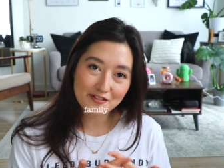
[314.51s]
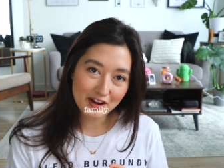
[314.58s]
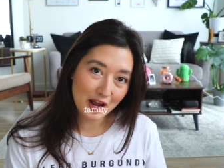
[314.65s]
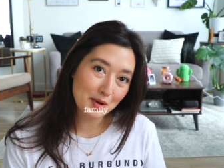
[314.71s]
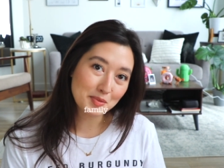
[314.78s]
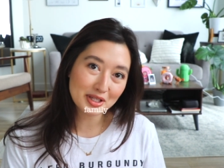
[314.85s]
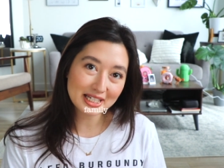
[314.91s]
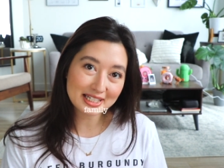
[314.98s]

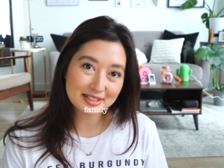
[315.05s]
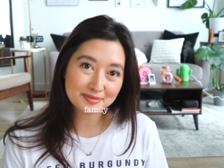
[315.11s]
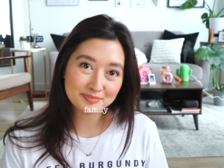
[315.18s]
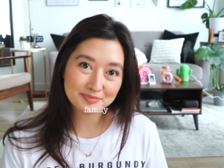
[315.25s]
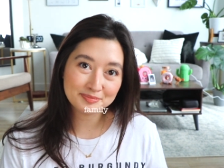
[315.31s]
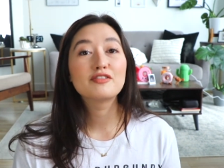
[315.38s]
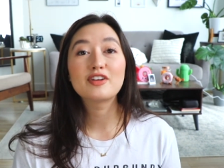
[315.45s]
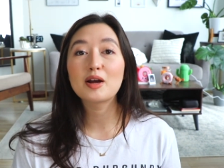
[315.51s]
family.
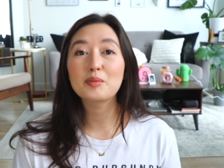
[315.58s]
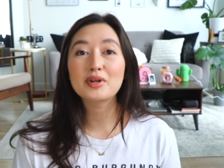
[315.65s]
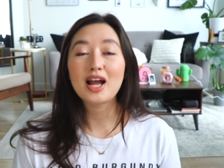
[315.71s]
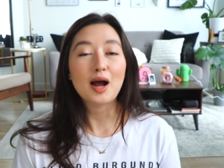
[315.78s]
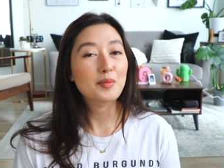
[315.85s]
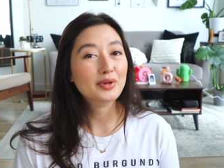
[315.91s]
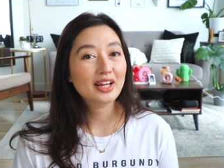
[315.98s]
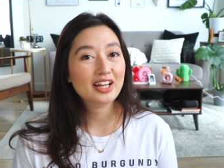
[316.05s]
Family
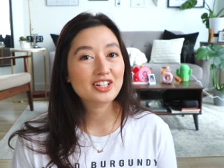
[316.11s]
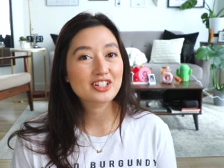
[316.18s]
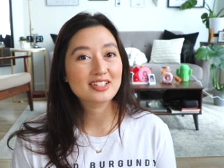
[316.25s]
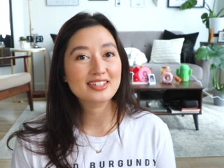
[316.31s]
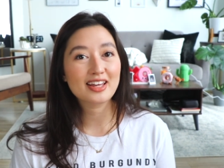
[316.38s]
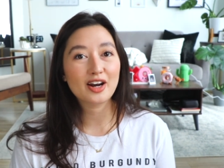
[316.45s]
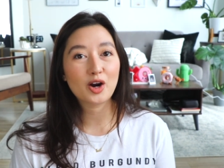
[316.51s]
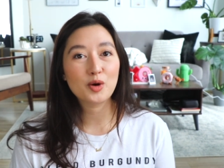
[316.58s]

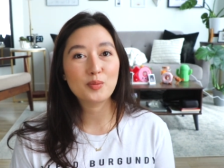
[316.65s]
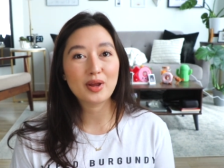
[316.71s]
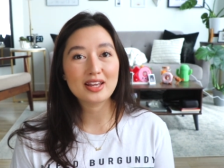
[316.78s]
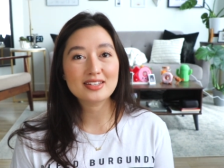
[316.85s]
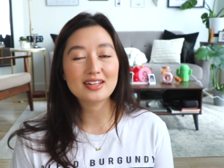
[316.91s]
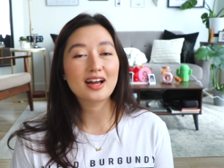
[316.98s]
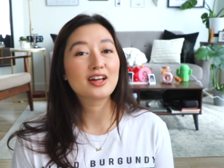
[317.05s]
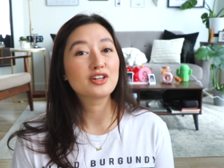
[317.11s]
obligations that are
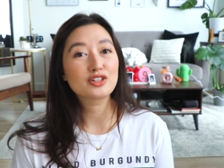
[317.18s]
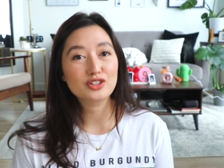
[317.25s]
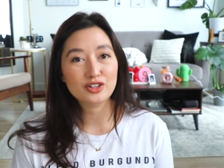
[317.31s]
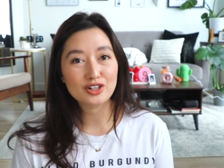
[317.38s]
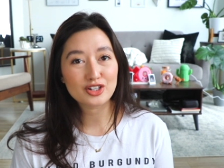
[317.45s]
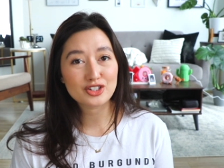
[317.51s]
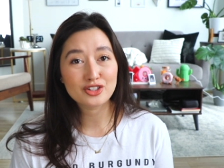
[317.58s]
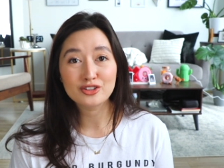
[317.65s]
based on
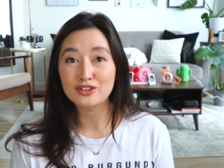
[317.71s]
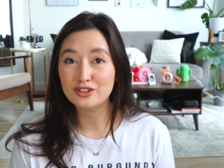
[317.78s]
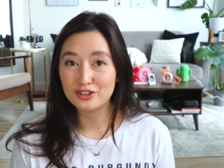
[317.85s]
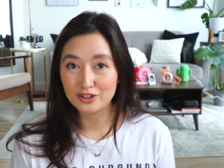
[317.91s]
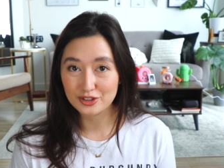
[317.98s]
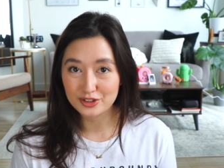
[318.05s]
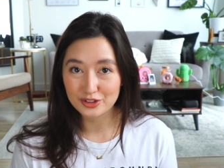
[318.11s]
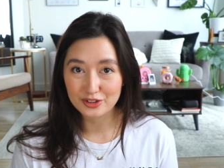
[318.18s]
traditional and
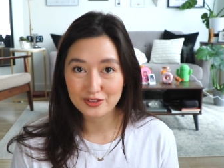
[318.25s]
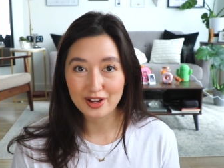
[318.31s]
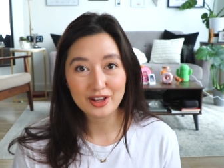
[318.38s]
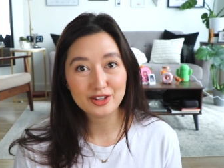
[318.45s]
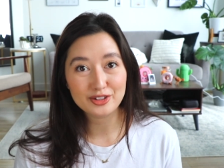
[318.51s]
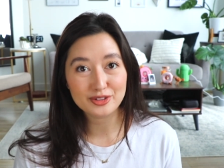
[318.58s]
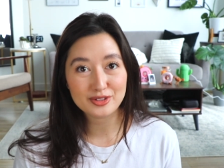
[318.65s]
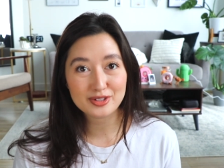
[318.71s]
cultural
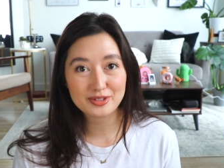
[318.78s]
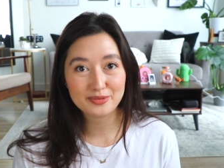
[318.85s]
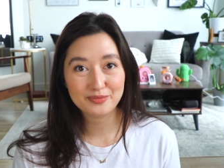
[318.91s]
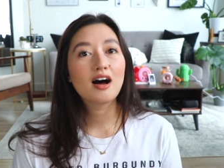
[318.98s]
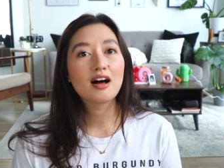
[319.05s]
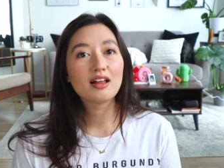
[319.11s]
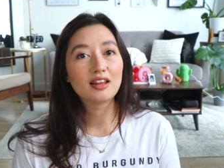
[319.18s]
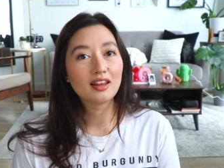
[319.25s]
values.
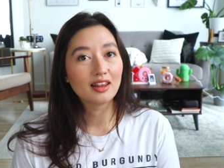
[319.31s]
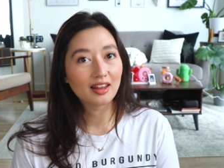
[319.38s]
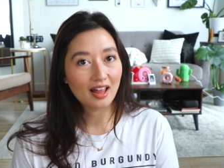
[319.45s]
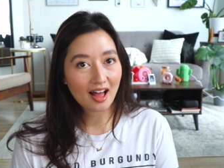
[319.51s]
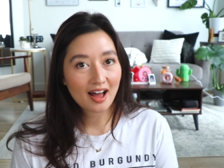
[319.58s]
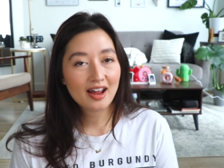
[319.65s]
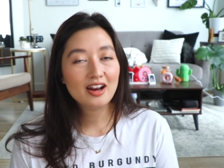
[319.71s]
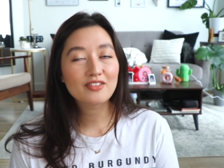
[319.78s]
A
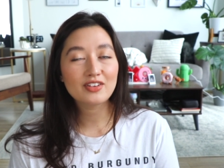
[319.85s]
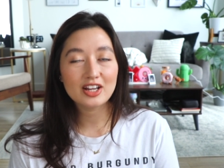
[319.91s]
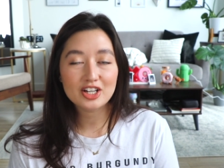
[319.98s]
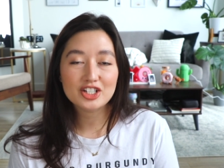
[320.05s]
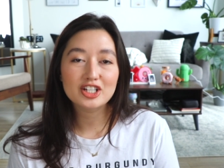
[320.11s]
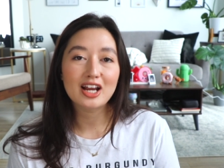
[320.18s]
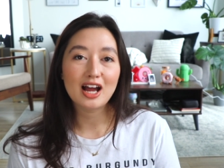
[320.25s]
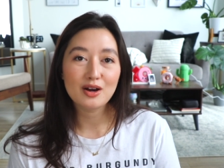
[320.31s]
lot of
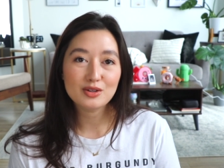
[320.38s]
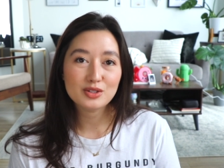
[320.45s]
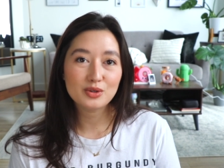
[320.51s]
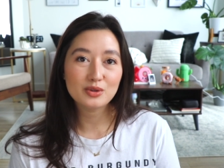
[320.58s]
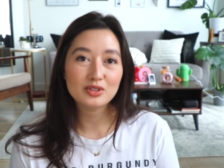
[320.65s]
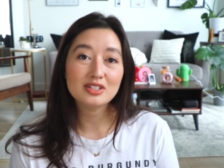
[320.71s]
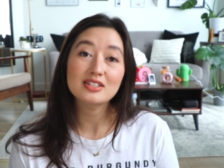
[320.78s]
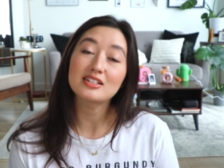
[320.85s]
Asian
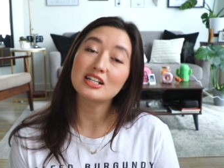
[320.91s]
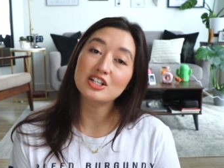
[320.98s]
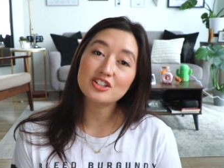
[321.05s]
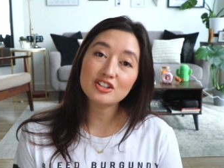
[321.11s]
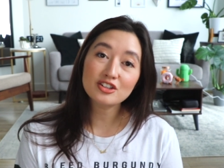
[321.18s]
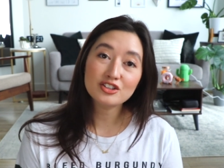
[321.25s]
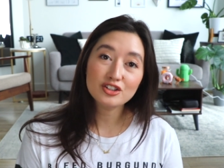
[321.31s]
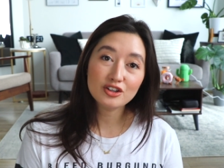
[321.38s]
households teach
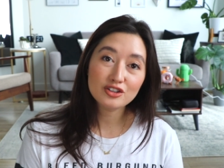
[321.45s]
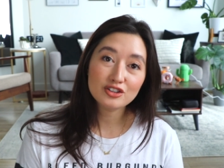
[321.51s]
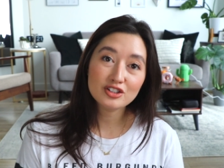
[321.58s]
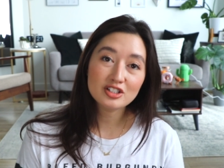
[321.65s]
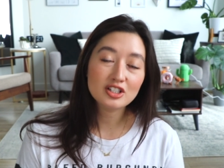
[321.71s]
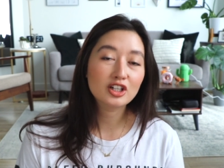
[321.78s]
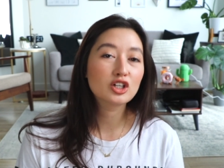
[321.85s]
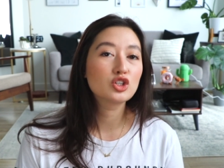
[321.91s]
their
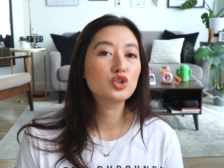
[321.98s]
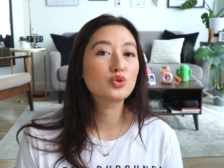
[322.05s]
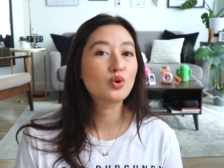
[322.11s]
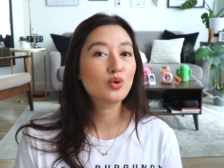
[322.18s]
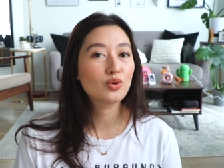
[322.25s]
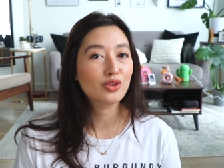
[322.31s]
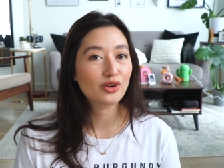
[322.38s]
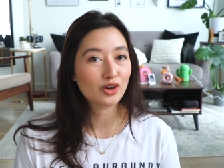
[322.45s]
children to
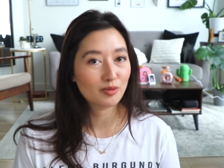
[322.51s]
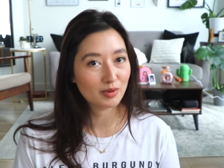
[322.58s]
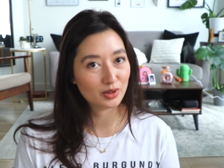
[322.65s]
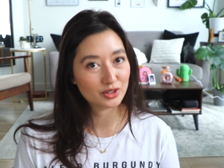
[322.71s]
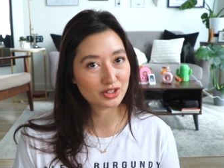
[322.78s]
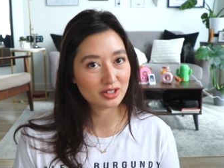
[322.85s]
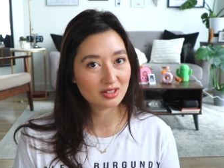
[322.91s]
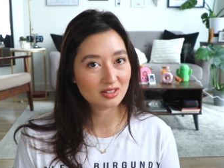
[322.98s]
control their
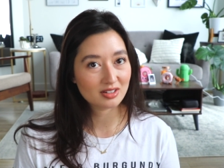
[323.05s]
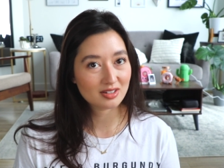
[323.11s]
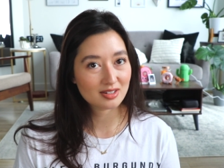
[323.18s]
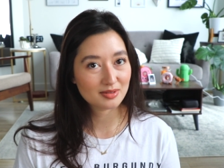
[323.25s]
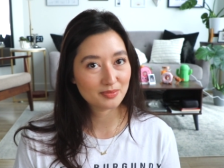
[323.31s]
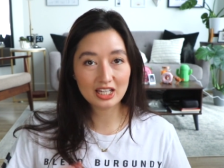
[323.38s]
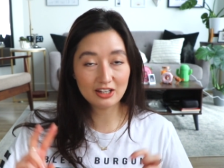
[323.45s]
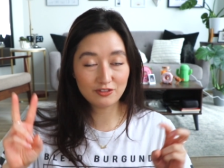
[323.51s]
emotions.
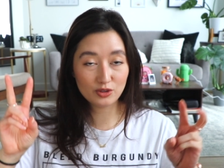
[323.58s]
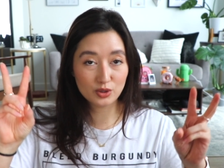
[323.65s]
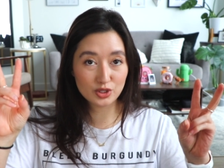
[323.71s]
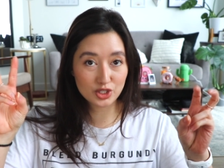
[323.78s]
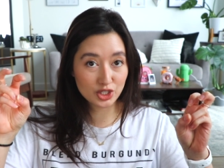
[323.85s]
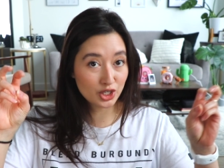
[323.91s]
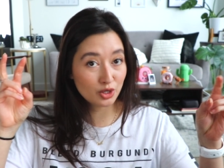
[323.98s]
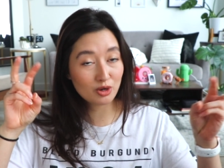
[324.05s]
If you're
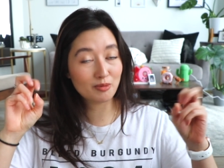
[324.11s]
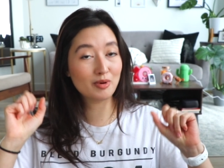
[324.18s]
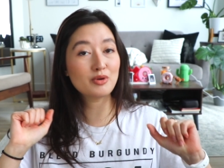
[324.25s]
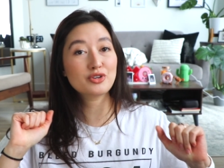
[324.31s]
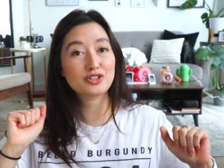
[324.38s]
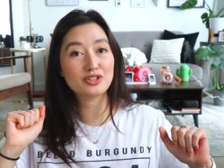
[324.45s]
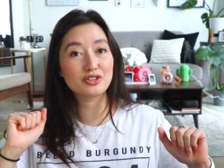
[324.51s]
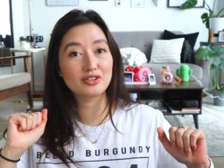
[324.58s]
too
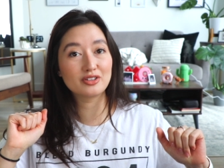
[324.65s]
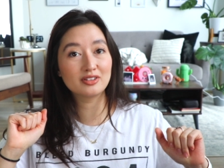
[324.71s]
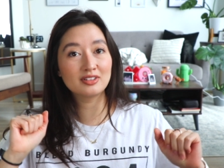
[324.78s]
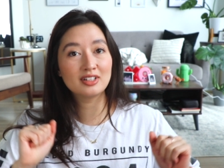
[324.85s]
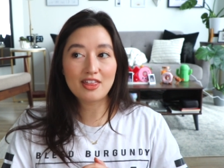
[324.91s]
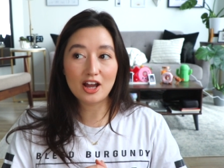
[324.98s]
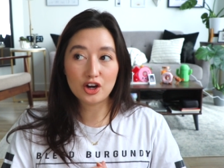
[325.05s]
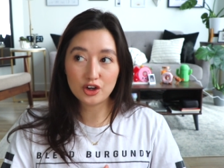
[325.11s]
emotional,
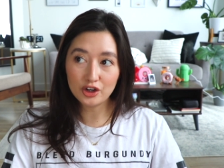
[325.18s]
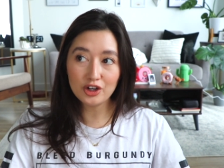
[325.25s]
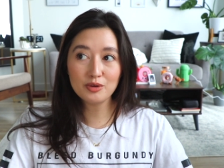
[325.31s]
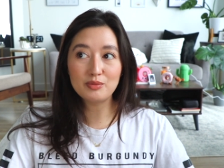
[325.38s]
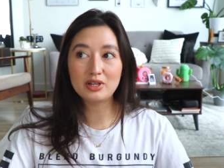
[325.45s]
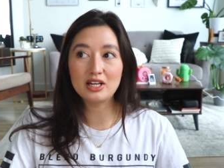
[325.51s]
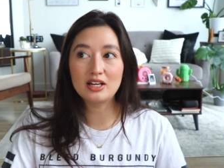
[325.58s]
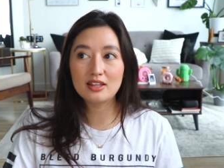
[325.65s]
that could
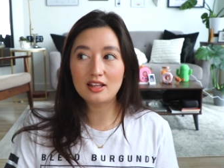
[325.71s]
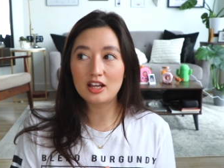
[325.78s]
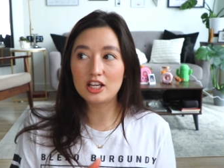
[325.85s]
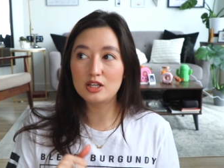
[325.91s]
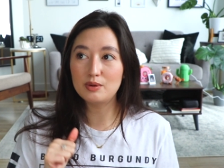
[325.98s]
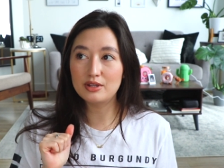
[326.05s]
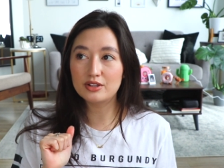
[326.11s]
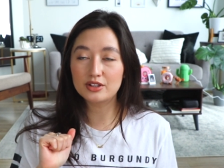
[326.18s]
mean that
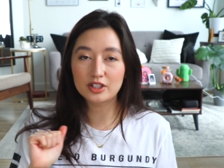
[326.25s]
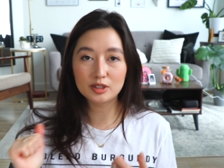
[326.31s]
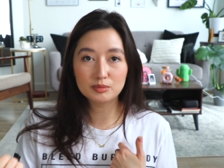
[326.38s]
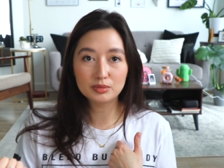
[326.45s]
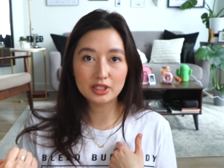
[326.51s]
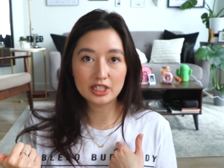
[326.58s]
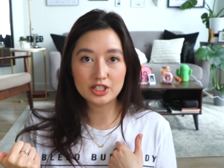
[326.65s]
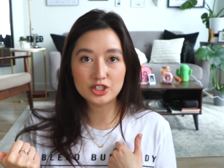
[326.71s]
you either
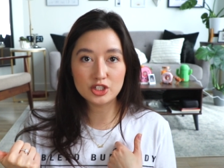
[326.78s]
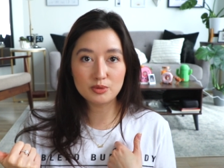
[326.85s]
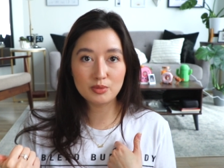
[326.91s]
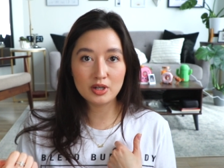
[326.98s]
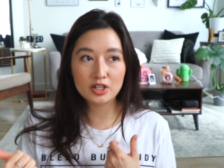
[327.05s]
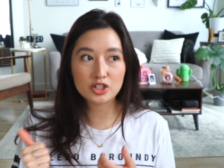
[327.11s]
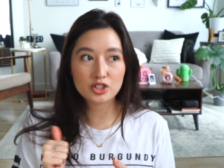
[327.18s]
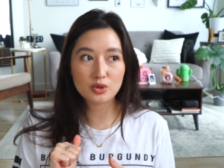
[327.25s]
complain too
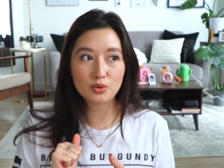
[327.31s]
much